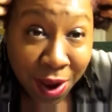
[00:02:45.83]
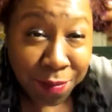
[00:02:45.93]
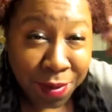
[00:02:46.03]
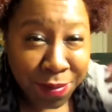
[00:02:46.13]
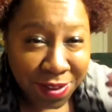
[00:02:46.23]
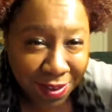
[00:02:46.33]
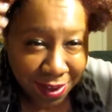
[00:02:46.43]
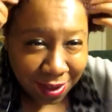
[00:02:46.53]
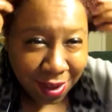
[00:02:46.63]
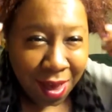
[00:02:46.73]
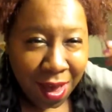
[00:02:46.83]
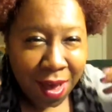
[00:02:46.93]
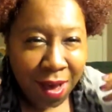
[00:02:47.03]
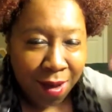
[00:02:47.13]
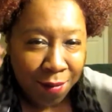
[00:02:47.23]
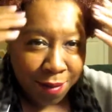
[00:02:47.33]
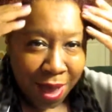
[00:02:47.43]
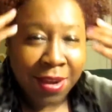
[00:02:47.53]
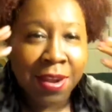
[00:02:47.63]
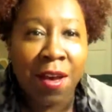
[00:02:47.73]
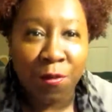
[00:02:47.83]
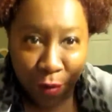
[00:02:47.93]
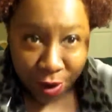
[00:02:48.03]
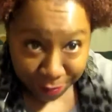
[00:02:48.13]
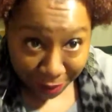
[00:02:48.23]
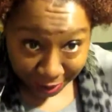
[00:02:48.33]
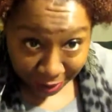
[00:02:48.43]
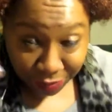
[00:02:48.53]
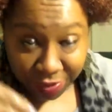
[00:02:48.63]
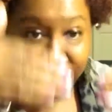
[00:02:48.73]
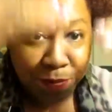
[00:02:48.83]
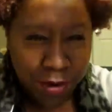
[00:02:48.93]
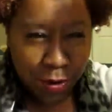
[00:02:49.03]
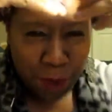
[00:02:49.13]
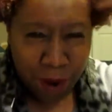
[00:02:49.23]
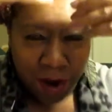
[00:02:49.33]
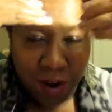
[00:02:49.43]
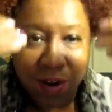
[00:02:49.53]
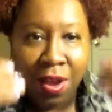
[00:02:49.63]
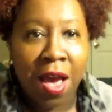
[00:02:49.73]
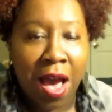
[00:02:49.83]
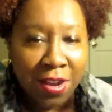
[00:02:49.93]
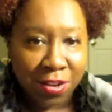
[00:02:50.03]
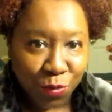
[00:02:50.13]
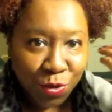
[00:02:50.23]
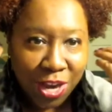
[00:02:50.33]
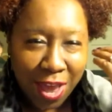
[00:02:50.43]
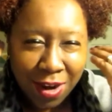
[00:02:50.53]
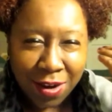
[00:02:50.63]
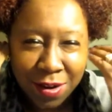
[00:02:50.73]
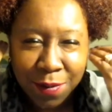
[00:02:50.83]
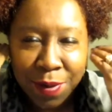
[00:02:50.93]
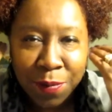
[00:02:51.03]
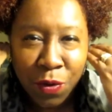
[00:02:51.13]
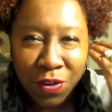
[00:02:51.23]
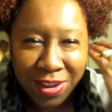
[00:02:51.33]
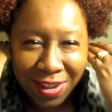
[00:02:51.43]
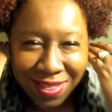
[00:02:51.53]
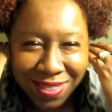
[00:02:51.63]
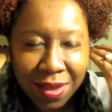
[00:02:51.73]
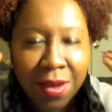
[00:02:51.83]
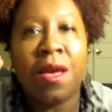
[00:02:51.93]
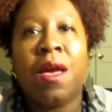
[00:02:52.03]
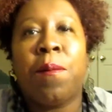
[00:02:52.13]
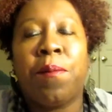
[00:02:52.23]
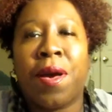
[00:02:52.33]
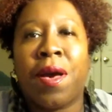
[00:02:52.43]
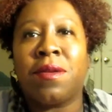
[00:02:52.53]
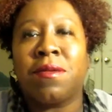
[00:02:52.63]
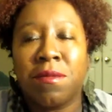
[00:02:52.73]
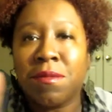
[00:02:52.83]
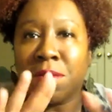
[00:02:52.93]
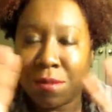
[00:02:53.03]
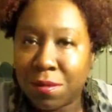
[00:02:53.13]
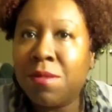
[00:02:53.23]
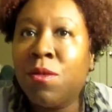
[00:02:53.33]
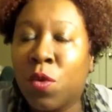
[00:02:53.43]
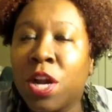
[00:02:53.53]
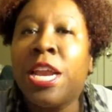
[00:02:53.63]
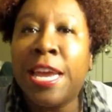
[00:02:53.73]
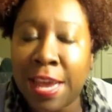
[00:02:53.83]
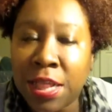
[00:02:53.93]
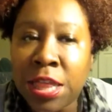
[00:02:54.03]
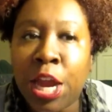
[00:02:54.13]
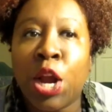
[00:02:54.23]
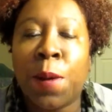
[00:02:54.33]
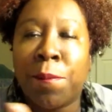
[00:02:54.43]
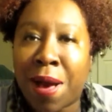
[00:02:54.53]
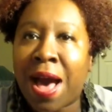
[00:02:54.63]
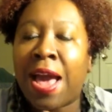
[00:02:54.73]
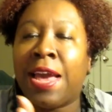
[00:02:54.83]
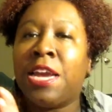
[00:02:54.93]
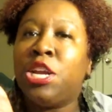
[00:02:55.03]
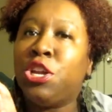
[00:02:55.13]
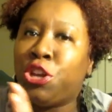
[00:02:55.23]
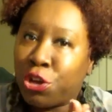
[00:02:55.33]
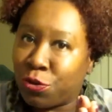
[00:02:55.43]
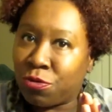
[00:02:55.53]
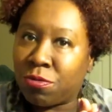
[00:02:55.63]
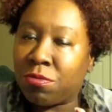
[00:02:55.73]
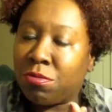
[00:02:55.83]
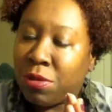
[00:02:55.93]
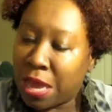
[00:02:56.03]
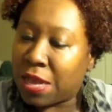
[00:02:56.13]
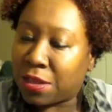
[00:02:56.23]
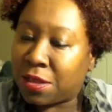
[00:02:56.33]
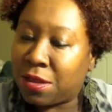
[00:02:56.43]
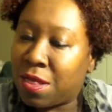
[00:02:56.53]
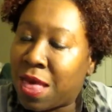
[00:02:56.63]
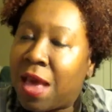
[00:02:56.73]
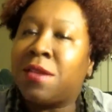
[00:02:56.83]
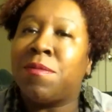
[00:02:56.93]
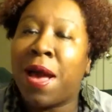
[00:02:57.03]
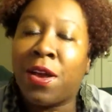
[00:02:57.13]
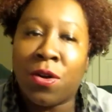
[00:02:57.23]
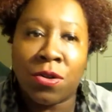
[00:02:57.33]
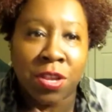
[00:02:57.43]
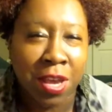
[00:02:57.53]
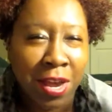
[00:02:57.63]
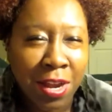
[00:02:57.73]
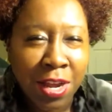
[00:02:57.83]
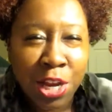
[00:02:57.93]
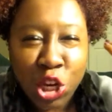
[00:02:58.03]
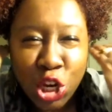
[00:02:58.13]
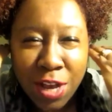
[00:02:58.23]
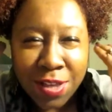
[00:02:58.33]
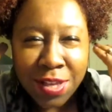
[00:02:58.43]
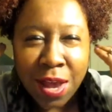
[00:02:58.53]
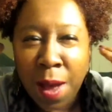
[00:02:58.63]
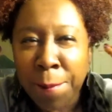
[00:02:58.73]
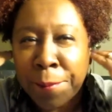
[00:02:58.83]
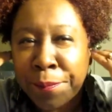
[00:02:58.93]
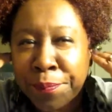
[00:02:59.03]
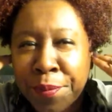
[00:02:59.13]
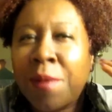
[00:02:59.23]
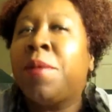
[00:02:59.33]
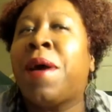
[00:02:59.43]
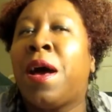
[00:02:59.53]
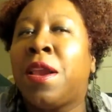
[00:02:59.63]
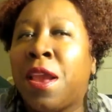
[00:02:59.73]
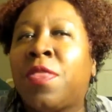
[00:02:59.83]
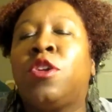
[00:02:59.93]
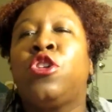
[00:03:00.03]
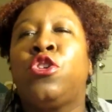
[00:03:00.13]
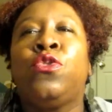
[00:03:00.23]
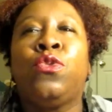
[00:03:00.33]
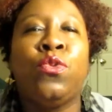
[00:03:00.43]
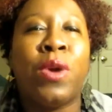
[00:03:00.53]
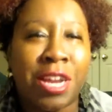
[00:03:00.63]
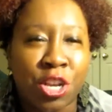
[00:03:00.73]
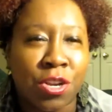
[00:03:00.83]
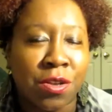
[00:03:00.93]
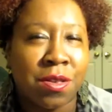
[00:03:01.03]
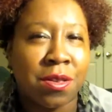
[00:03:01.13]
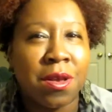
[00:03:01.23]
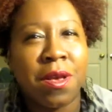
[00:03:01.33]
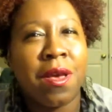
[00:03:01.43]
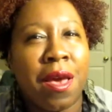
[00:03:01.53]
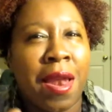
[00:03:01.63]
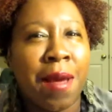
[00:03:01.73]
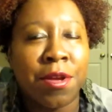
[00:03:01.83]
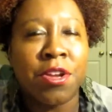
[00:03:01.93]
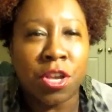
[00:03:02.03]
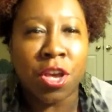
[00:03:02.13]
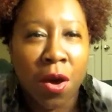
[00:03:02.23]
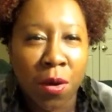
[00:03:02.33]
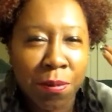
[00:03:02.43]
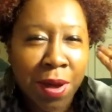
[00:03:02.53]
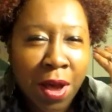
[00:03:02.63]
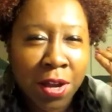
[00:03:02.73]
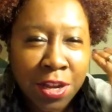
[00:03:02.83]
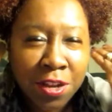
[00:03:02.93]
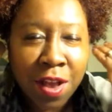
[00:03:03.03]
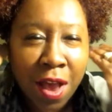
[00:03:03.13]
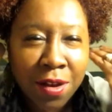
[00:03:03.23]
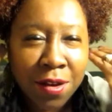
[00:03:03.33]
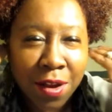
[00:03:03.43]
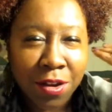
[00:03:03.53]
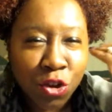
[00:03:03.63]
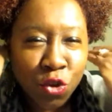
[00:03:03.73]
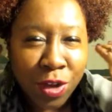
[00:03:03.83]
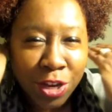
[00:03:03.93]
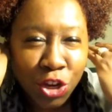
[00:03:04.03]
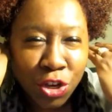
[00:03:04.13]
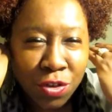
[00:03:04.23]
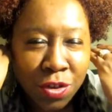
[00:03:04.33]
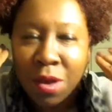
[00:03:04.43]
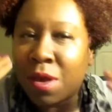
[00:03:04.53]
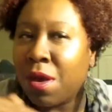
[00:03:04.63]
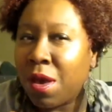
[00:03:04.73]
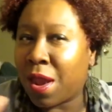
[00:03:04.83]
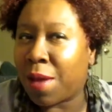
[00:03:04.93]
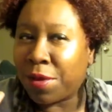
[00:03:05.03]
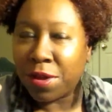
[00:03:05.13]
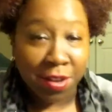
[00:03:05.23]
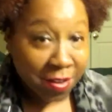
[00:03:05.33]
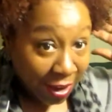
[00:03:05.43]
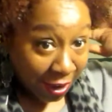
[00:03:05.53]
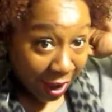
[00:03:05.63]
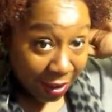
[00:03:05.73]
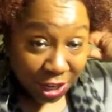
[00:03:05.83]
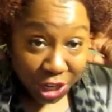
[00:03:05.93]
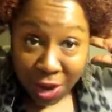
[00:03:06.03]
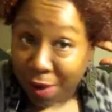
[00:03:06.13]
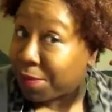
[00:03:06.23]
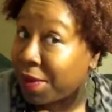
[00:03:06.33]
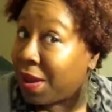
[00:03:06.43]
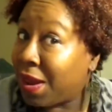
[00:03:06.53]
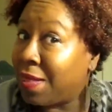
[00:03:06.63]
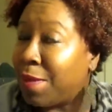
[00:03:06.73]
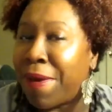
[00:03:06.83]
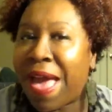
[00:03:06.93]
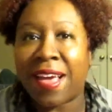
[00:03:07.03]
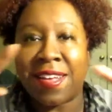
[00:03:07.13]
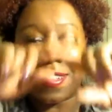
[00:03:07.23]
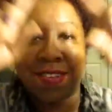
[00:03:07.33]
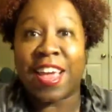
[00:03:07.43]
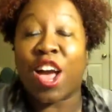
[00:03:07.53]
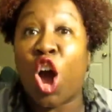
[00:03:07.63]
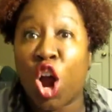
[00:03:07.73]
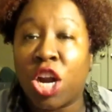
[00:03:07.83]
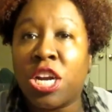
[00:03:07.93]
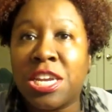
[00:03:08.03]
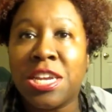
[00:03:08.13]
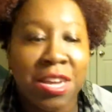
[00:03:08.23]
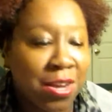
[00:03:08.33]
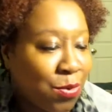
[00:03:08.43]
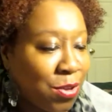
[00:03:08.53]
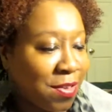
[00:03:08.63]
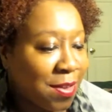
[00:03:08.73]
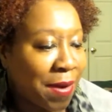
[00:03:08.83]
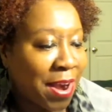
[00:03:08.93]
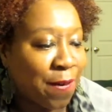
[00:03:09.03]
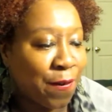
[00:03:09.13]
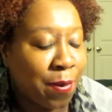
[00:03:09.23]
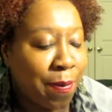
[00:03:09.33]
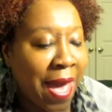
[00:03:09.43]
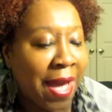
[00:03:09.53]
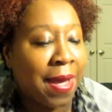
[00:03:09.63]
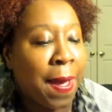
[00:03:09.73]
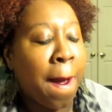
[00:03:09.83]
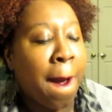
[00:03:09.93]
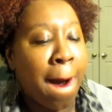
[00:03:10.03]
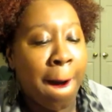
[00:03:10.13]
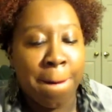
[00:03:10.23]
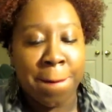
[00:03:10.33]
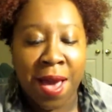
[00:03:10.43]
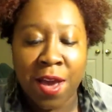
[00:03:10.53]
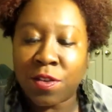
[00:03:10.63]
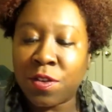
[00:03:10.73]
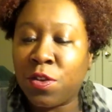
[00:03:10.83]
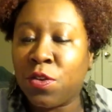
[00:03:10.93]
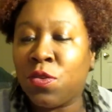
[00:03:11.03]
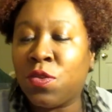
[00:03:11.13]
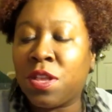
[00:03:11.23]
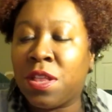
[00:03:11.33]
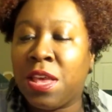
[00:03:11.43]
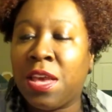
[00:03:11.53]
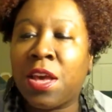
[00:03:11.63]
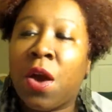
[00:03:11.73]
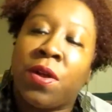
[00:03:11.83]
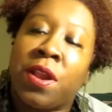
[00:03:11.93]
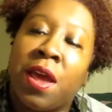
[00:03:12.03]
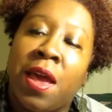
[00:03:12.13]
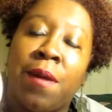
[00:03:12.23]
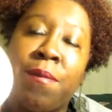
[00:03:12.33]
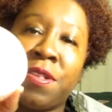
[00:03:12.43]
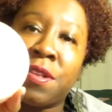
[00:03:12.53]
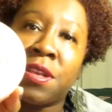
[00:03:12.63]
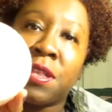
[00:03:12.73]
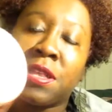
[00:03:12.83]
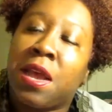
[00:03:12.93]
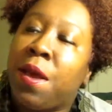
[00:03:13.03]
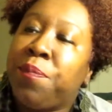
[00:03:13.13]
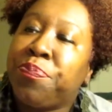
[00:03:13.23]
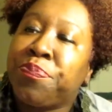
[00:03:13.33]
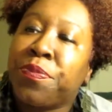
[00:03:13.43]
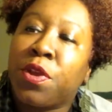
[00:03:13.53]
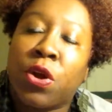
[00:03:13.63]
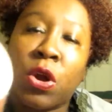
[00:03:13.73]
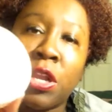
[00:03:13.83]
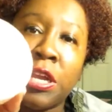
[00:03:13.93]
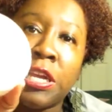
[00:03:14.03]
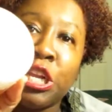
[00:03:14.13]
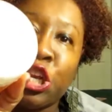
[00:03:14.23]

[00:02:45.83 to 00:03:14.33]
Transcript: what I've been missing. I love wearing my hair with this middle part. I just wish I had a little bit more length, but we're gonna get there by June. Yes, that is my goal, to get just probably about another 2 inches and I'm good to go, but on each side, like 2 inches and I'm good, because I like the shape in the back, because it's like a heart when you see my hair from the back. I also use the Coconut and Hibiscus Curling